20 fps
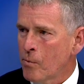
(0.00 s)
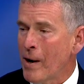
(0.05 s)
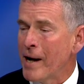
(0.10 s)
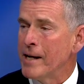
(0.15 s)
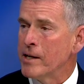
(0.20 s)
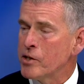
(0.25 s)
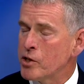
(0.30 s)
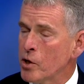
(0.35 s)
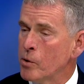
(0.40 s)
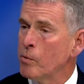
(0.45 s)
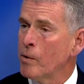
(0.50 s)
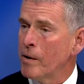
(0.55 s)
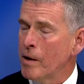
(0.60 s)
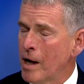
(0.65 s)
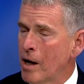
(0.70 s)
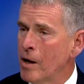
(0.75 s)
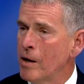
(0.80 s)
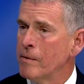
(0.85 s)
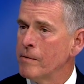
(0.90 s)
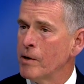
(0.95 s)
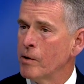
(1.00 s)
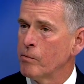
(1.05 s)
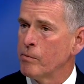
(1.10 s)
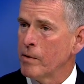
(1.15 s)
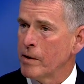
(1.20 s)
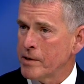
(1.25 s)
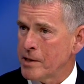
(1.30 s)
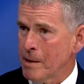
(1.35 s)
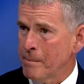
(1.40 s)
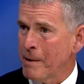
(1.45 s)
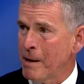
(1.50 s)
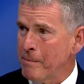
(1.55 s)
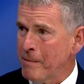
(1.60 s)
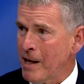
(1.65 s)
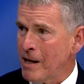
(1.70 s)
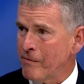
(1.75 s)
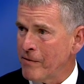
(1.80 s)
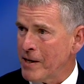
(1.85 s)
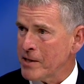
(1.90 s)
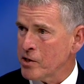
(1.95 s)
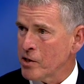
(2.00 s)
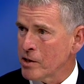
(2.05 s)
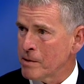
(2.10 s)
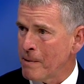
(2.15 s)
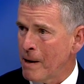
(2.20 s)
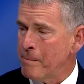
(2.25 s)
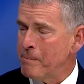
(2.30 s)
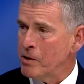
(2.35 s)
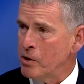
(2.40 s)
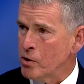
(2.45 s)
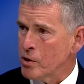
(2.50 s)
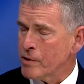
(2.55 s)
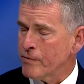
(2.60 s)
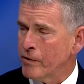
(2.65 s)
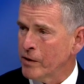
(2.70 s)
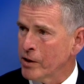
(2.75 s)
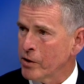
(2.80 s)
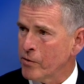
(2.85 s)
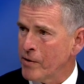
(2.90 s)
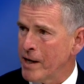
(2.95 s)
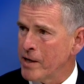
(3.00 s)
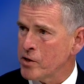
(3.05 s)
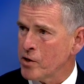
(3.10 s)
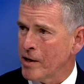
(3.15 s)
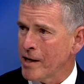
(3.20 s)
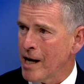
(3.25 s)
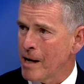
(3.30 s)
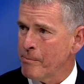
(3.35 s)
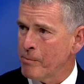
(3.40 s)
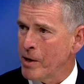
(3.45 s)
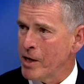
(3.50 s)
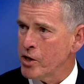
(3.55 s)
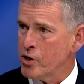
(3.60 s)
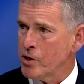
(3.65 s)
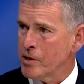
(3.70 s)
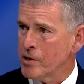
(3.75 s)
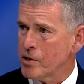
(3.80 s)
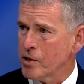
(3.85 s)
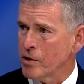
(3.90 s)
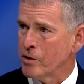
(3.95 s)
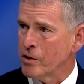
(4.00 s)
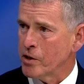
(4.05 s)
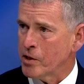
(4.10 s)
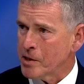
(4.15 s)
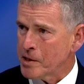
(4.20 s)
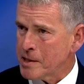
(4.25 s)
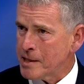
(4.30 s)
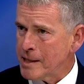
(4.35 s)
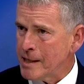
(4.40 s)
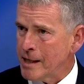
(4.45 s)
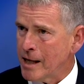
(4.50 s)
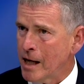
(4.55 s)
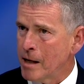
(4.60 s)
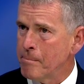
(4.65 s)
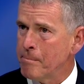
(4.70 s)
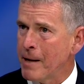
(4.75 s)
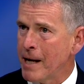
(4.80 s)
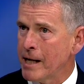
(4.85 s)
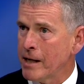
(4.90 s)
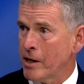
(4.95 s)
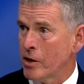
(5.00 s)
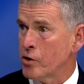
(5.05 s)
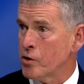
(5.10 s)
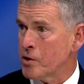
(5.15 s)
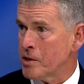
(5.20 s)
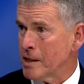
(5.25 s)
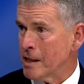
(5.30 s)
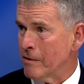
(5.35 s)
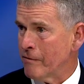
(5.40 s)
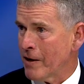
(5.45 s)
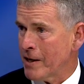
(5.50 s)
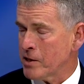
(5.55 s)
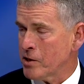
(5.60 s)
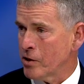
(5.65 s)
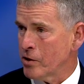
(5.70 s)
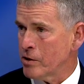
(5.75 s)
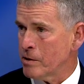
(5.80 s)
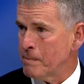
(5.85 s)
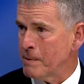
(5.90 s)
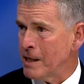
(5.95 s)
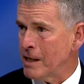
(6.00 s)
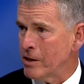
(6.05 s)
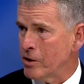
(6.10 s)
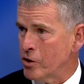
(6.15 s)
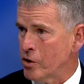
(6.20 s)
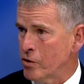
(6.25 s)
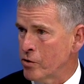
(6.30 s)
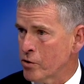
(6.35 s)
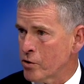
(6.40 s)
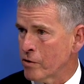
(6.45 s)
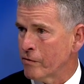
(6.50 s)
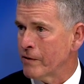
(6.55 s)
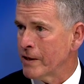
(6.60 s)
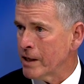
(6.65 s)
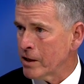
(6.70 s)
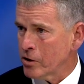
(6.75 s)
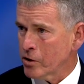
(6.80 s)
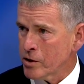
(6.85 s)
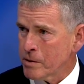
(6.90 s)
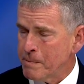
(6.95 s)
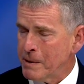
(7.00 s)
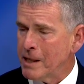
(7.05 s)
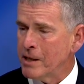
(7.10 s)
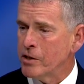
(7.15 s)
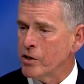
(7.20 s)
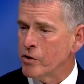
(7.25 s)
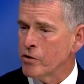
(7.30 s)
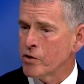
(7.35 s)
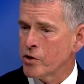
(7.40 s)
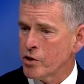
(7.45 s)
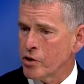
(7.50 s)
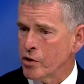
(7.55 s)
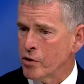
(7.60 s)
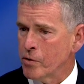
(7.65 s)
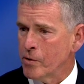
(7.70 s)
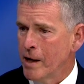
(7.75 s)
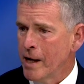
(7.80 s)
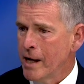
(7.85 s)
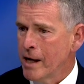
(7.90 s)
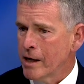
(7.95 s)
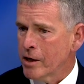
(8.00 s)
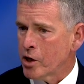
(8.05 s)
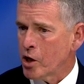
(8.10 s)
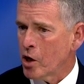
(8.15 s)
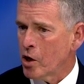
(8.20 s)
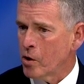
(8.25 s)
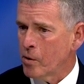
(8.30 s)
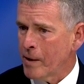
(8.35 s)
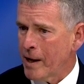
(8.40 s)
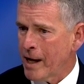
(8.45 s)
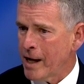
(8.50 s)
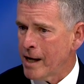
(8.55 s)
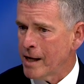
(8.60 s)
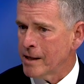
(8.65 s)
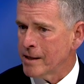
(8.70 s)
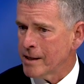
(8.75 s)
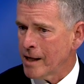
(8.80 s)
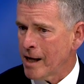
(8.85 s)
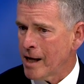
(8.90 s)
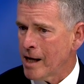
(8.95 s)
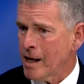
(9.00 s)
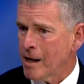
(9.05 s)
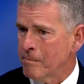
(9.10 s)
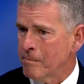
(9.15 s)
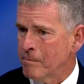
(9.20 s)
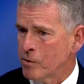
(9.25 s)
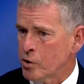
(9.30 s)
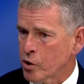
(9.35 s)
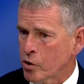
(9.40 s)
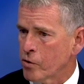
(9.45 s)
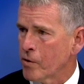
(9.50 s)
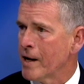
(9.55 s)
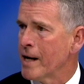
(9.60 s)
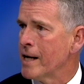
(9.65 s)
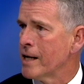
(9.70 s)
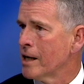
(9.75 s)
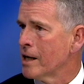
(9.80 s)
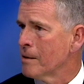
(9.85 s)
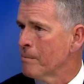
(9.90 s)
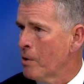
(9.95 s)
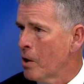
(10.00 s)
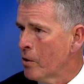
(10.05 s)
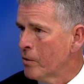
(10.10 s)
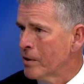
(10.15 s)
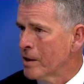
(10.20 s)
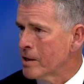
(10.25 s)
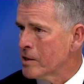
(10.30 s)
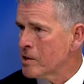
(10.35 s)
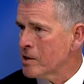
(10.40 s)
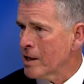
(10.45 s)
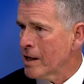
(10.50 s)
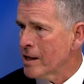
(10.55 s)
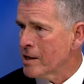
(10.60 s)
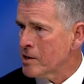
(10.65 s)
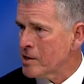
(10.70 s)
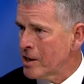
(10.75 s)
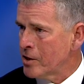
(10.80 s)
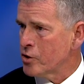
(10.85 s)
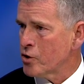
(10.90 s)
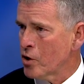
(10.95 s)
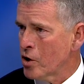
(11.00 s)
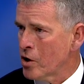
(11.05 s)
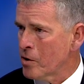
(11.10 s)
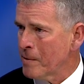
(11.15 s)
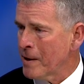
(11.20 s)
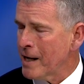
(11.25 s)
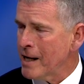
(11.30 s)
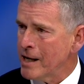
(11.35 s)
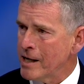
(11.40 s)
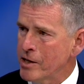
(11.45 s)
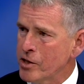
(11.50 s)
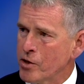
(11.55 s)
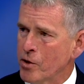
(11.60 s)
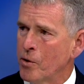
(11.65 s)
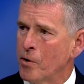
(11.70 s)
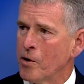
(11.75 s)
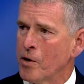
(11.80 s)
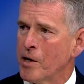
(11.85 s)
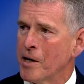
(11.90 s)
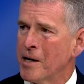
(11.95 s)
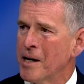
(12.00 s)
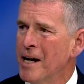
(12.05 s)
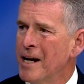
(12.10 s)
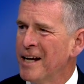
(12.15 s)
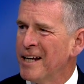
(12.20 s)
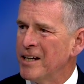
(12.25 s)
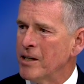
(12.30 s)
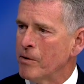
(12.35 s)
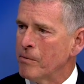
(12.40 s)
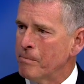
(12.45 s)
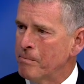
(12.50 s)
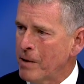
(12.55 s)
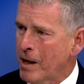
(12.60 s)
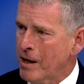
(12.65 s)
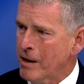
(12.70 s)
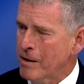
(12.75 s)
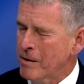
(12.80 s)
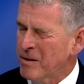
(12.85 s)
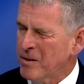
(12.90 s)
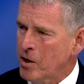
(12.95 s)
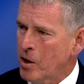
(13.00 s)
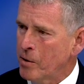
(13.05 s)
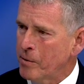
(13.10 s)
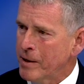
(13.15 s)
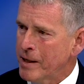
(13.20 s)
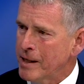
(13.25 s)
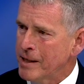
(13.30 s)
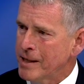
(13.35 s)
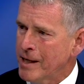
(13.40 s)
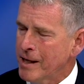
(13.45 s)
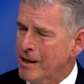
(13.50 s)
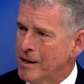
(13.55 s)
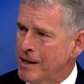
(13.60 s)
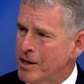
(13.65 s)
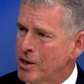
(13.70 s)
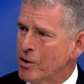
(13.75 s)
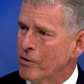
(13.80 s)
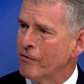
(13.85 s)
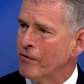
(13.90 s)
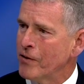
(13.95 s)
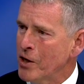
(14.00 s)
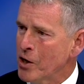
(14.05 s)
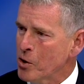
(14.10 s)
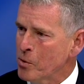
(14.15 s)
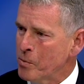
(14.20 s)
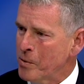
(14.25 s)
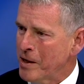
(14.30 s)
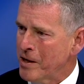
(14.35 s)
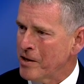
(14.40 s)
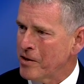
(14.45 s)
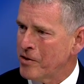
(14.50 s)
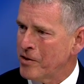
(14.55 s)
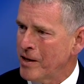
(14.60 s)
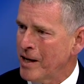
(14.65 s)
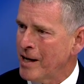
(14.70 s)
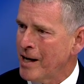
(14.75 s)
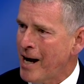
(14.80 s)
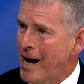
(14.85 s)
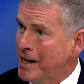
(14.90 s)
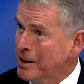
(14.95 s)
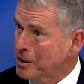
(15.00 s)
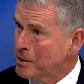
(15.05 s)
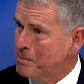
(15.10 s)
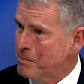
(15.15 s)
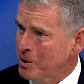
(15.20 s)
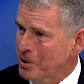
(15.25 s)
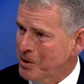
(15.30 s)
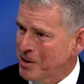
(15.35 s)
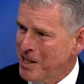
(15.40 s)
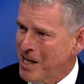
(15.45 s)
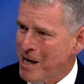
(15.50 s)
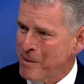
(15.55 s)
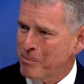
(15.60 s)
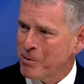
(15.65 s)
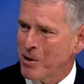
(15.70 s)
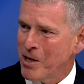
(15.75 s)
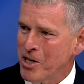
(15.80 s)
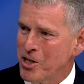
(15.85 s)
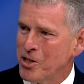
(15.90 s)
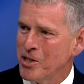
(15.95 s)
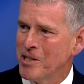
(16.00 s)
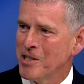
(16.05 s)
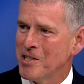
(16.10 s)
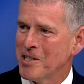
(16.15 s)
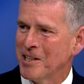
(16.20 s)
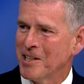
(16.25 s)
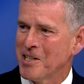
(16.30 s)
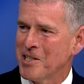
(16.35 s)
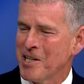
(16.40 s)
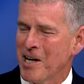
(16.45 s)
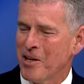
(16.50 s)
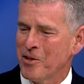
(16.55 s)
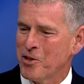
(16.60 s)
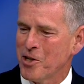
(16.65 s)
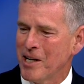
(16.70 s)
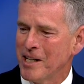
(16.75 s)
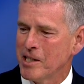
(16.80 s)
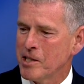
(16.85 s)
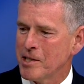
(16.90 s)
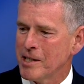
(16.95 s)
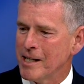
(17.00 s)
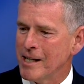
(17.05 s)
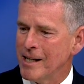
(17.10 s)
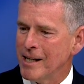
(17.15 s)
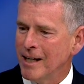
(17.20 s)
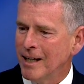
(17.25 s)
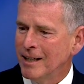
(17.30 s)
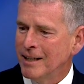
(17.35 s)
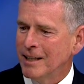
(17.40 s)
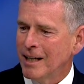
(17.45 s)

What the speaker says: Right. So you know, some unmanned vessels might be useful in gray zone operations. So you could see unmanned undersea vessels being used or vehicles being used to go and degrade an opponent's sensor arrays, or you know, go and interfere with island building operations in the South China Sea.